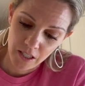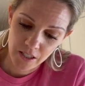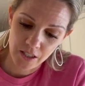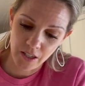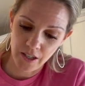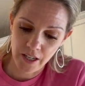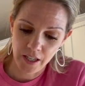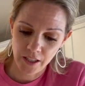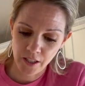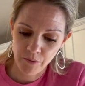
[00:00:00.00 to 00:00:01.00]
Sorry, I had
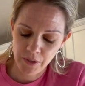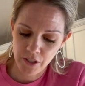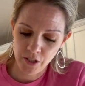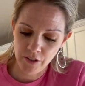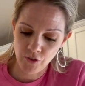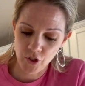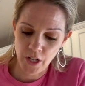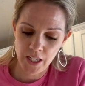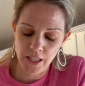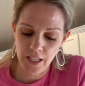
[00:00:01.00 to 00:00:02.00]
a little bit of
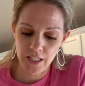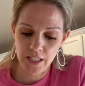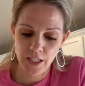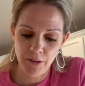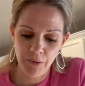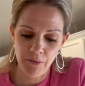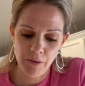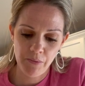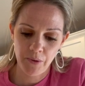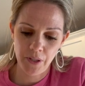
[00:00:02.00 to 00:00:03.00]
dried in that tip. Let me
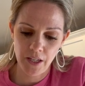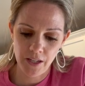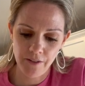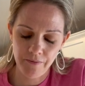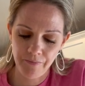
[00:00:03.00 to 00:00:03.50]
pull that out.